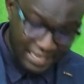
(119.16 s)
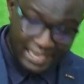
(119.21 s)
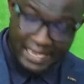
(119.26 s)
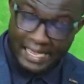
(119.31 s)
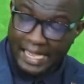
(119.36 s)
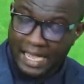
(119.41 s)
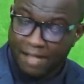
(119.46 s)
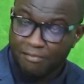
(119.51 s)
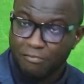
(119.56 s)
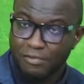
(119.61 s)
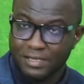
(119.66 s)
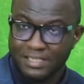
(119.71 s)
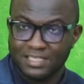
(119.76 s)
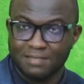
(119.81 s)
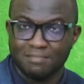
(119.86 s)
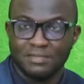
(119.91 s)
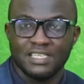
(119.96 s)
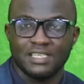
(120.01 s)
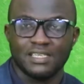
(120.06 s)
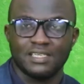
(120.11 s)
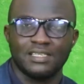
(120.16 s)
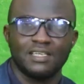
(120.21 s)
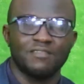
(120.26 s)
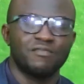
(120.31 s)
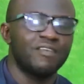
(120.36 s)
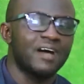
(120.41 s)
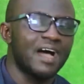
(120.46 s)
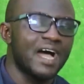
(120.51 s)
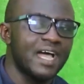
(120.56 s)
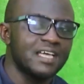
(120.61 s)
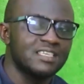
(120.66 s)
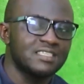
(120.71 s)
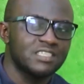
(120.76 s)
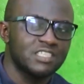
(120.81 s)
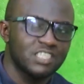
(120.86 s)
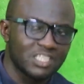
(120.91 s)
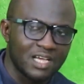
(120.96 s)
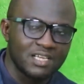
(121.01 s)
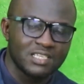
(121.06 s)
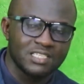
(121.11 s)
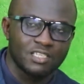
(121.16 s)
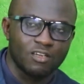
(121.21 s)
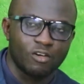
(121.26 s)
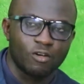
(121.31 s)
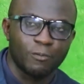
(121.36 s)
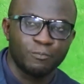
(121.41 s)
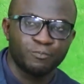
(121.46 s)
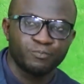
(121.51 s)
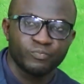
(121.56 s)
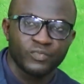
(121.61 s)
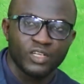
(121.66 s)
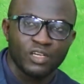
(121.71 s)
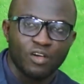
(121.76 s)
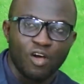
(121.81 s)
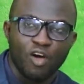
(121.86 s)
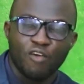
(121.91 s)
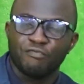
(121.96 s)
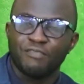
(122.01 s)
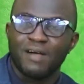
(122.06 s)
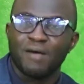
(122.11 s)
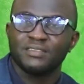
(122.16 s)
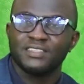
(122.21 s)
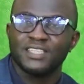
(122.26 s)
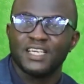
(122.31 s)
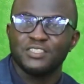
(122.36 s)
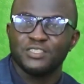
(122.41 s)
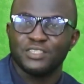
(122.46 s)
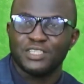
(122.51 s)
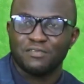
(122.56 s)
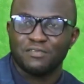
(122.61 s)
I have with me the Vice-Chancellor of Fountain